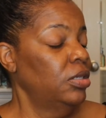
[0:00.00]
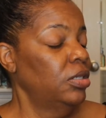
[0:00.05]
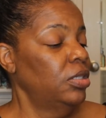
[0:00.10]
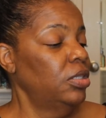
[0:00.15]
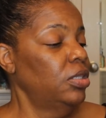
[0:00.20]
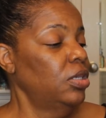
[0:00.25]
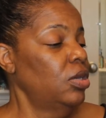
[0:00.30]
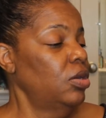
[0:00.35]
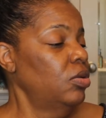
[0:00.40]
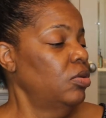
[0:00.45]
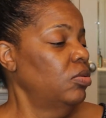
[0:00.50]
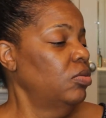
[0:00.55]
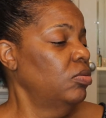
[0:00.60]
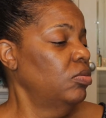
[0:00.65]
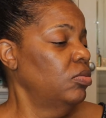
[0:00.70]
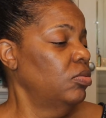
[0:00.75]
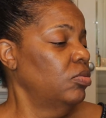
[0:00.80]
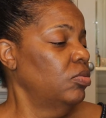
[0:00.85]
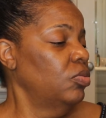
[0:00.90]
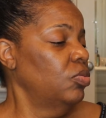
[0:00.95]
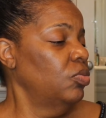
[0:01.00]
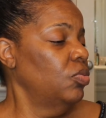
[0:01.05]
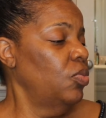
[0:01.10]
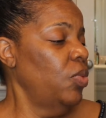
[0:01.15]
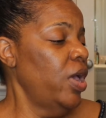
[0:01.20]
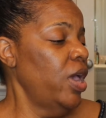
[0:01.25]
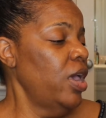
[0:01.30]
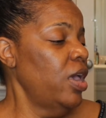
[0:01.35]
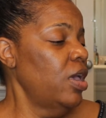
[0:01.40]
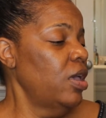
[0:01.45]
So
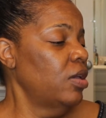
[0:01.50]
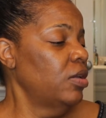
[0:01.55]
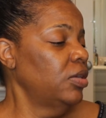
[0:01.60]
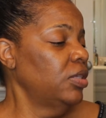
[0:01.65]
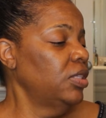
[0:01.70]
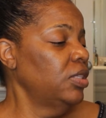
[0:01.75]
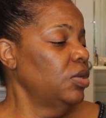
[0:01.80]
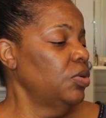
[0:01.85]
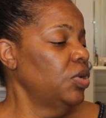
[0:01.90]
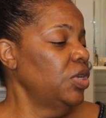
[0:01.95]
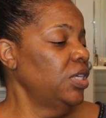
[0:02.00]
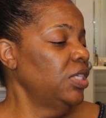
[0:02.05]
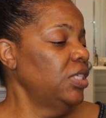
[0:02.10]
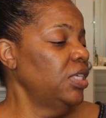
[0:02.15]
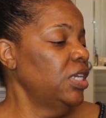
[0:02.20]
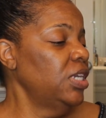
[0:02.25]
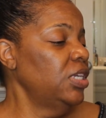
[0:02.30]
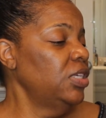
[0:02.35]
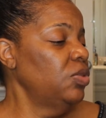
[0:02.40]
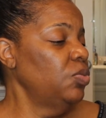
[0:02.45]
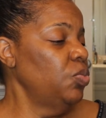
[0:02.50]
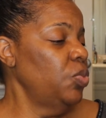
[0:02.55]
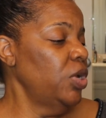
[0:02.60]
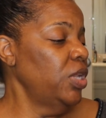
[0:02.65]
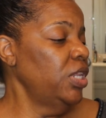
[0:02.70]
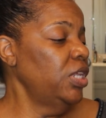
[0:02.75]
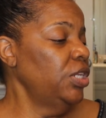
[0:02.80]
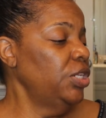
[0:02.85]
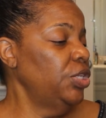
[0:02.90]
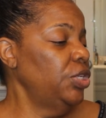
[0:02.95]
wow. So it says
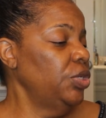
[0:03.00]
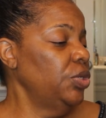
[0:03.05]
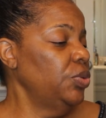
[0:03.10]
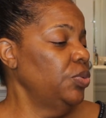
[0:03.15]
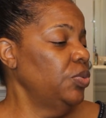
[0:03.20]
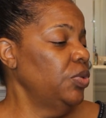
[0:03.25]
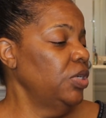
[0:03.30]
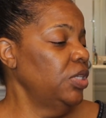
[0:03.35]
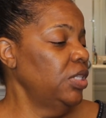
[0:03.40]
what it do.